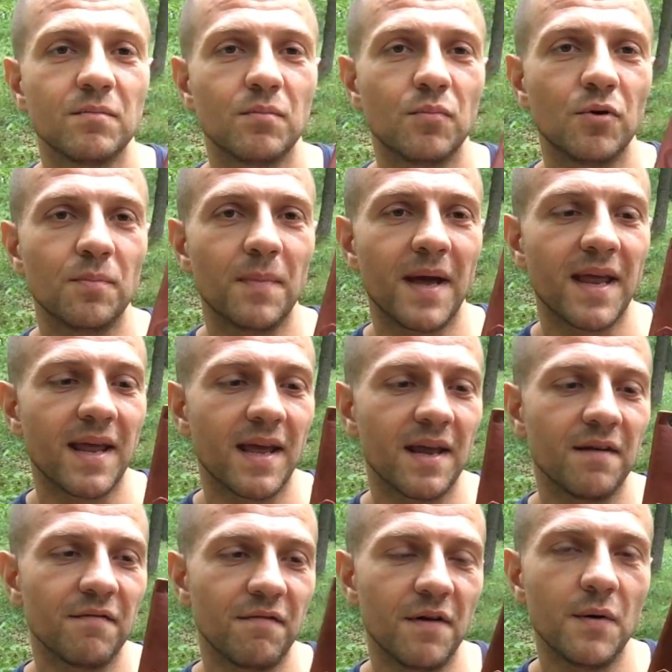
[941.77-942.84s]
put my
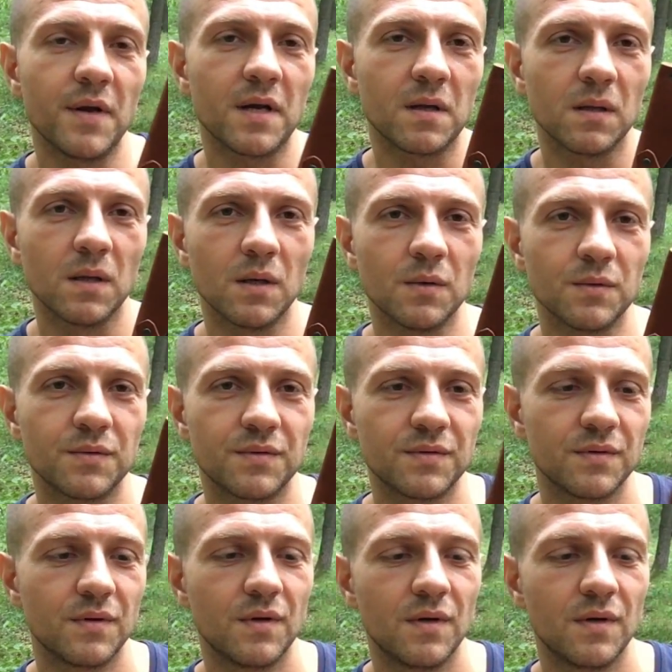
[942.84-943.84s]
hand very close